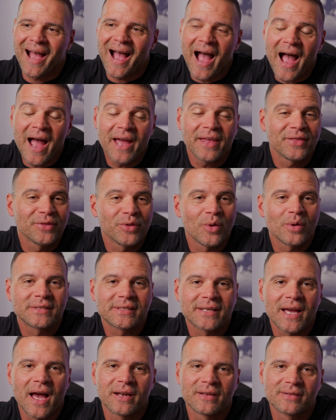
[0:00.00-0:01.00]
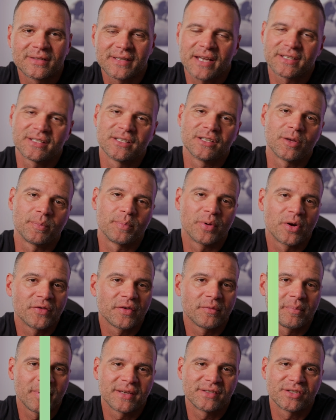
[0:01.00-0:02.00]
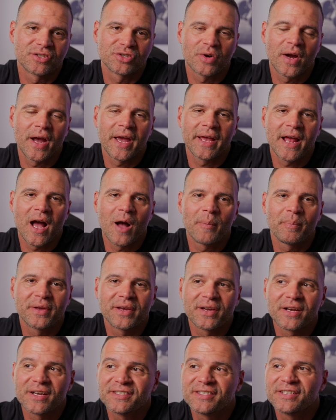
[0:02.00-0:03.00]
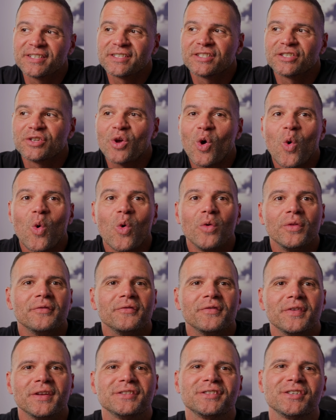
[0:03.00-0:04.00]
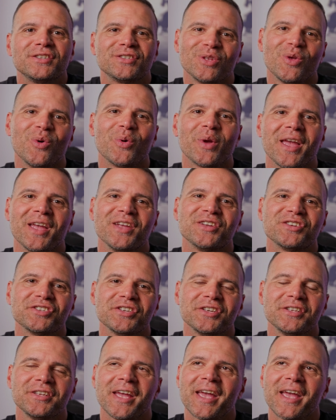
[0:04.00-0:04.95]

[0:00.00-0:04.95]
I thought Scotland is actually the perfect place to try it out because it is an old and vintage location.